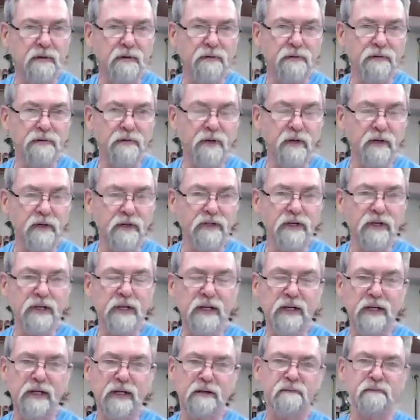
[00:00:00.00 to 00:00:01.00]
got
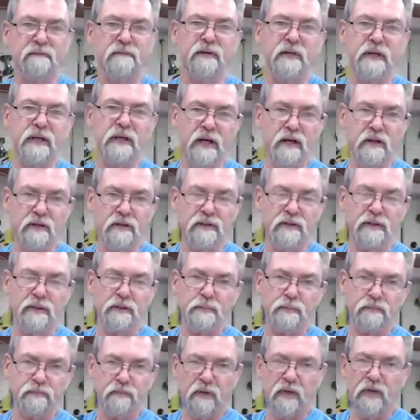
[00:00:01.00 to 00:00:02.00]
13
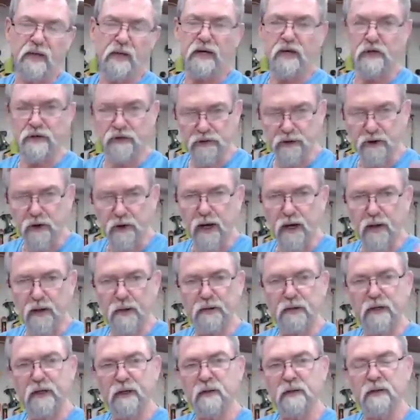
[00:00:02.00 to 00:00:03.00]
videos in a
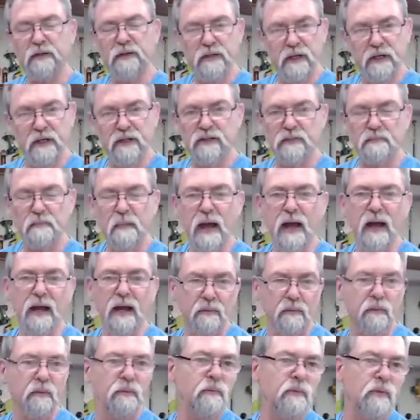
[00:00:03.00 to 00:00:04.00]
trial. You know, it's
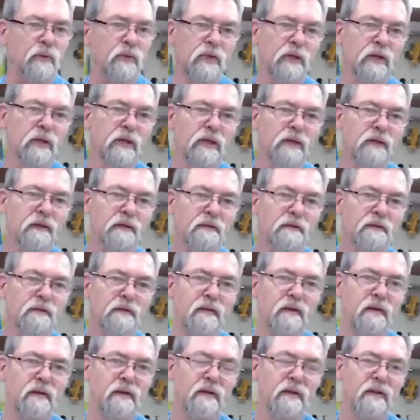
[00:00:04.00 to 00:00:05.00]
smart.
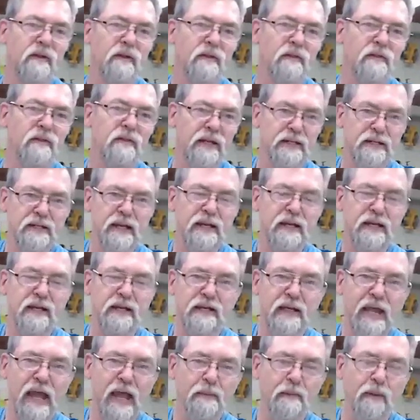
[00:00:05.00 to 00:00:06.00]
They're
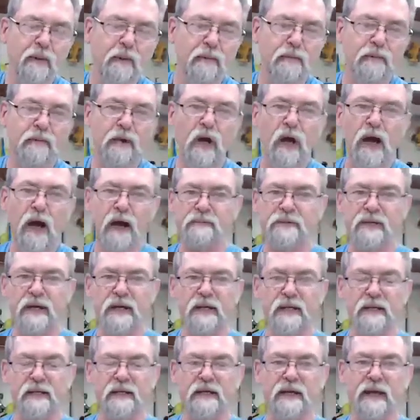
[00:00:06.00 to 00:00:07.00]
taking a gamble. I'm
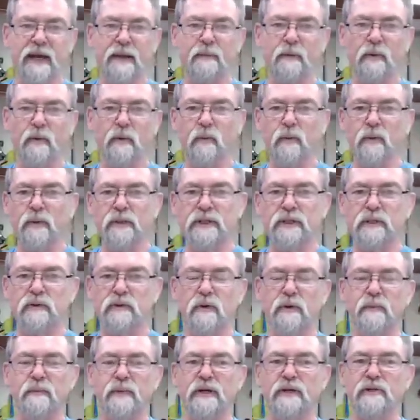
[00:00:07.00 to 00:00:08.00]
taking a gamble. We
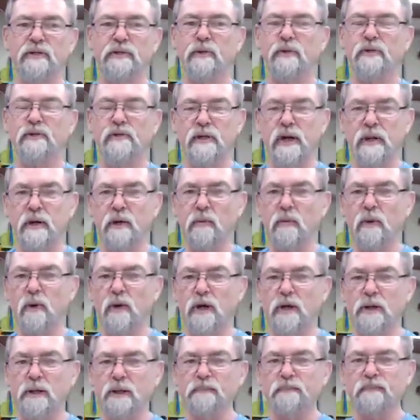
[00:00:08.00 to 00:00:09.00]
just want to make sure it's going to
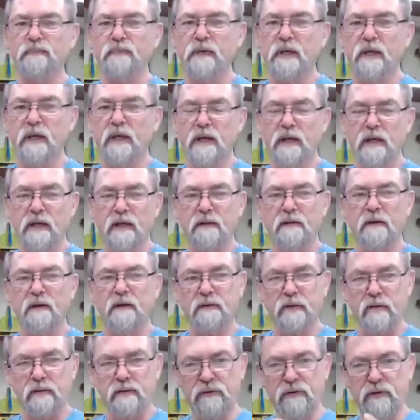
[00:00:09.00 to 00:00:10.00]
work.
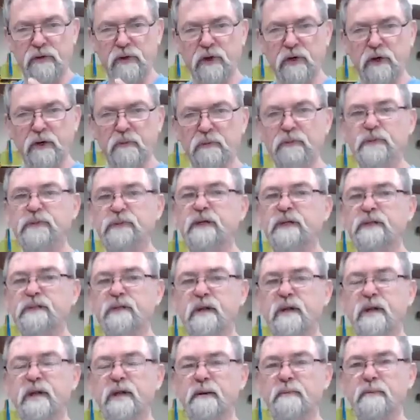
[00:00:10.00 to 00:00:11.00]
I've got 13
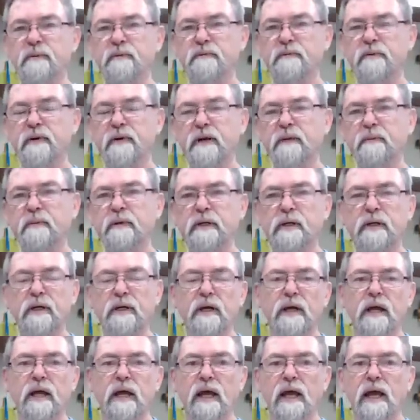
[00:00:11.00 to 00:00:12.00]
machines lined up in front of me.
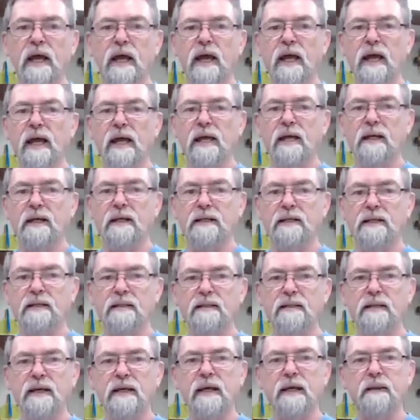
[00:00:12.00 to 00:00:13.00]
And as I
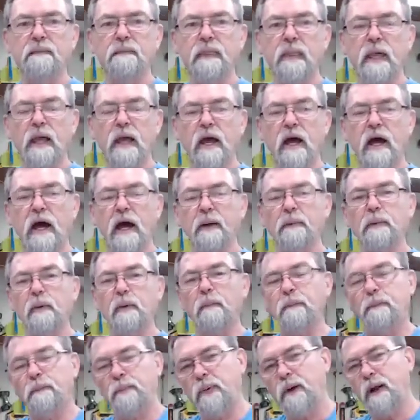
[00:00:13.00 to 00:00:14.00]
say,
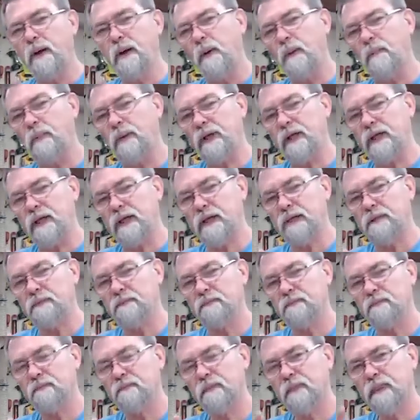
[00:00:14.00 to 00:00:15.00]
I'll probably
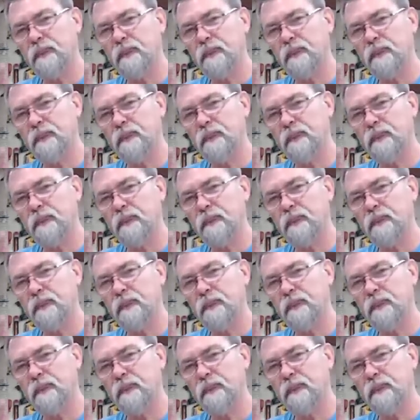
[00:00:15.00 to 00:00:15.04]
